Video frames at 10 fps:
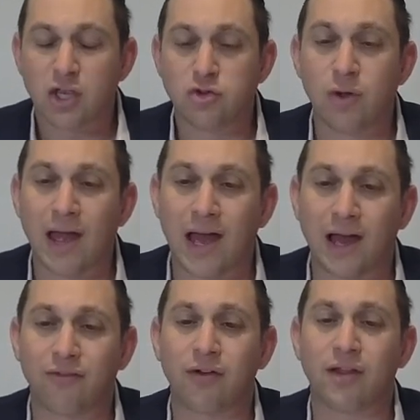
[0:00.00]
You
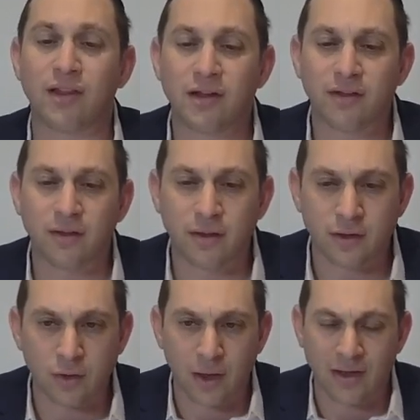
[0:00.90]
have
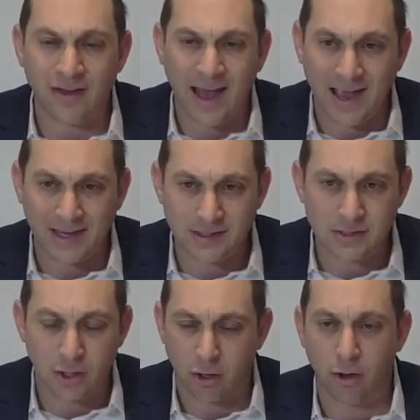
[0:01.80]
you have
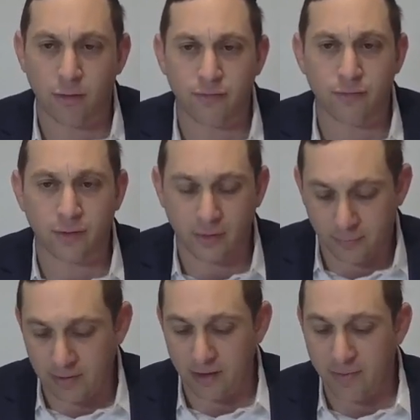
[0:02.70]
hides of
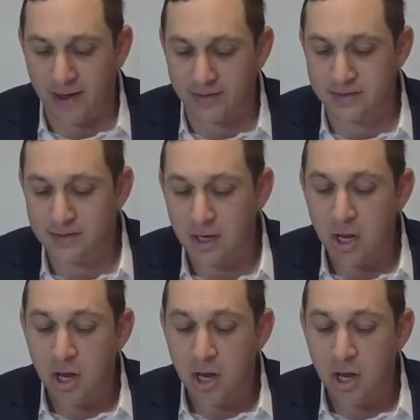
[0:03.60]
balabais